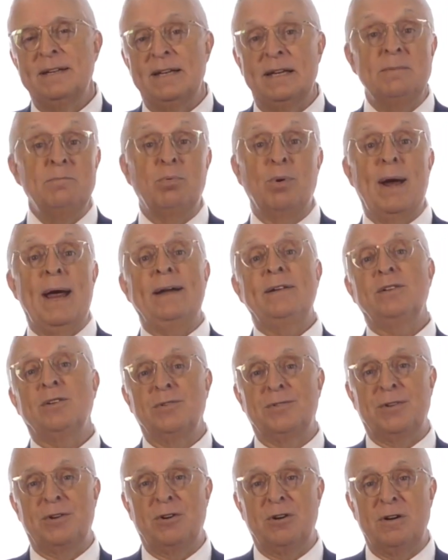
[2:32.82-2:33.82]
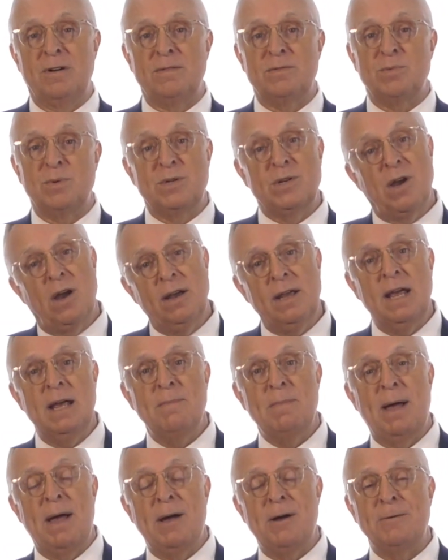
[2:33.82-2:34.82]
In practical terms, we're talking
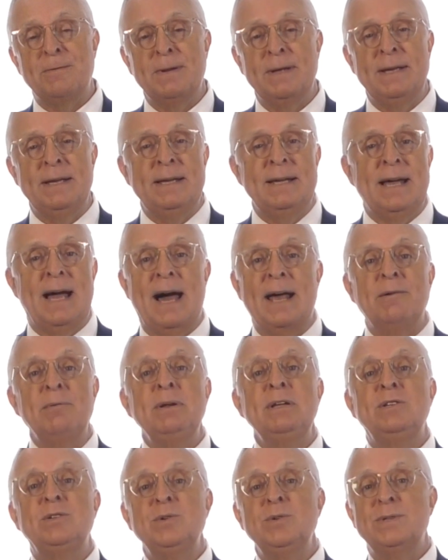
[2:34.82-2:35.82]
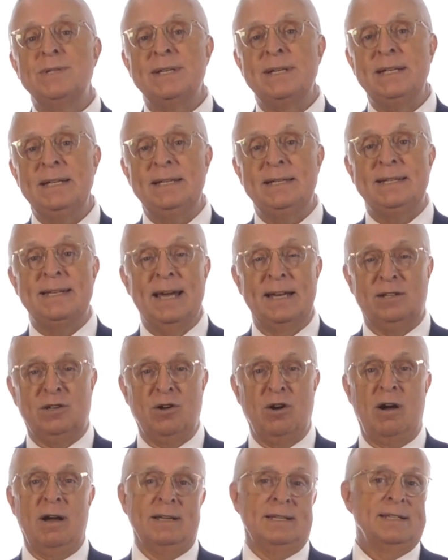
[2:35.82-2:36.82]
about how to reduce any debt
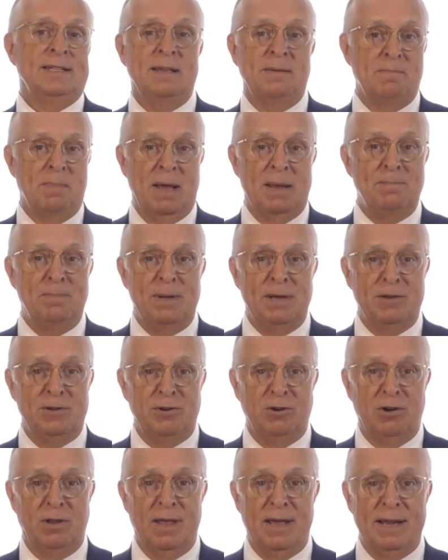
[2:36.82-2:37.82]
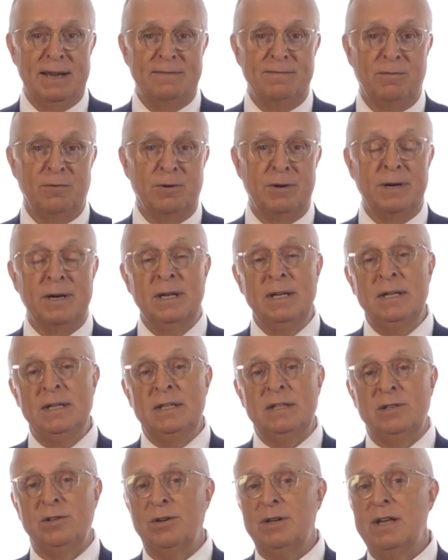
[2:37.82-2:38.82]
costs that might be in your life, or
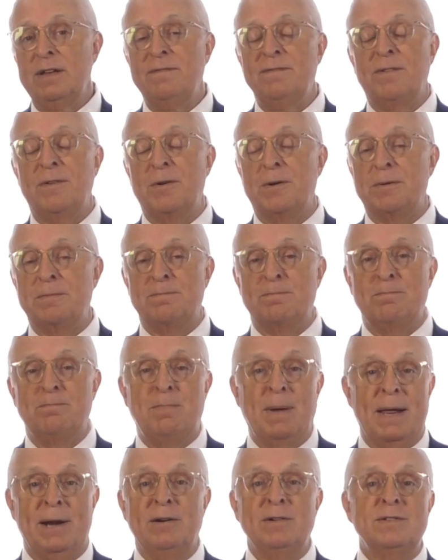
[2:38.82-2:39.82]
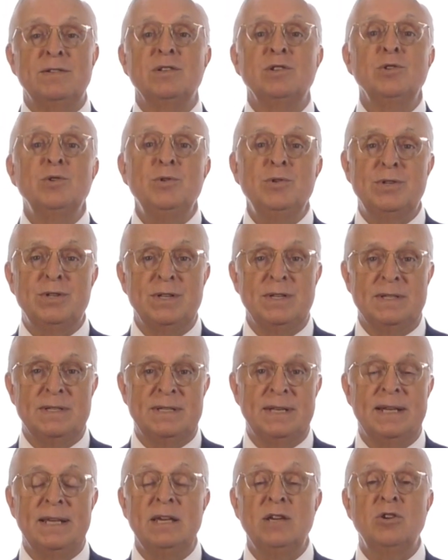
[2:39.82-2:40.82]
looking for better solutions
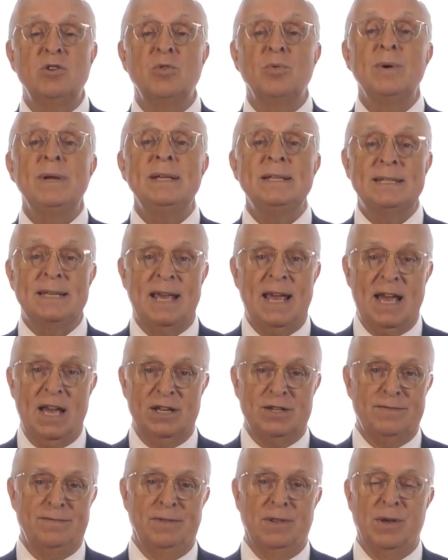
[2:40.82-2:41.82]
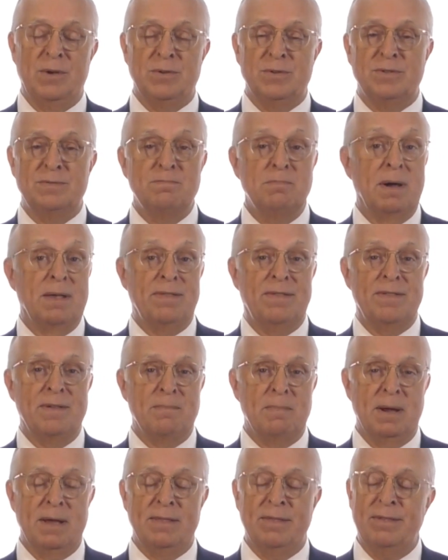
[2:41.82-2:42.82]
that increase cash flows month to
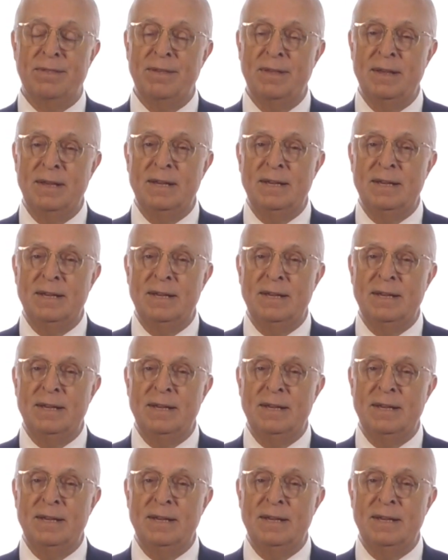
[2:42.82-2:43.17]
month.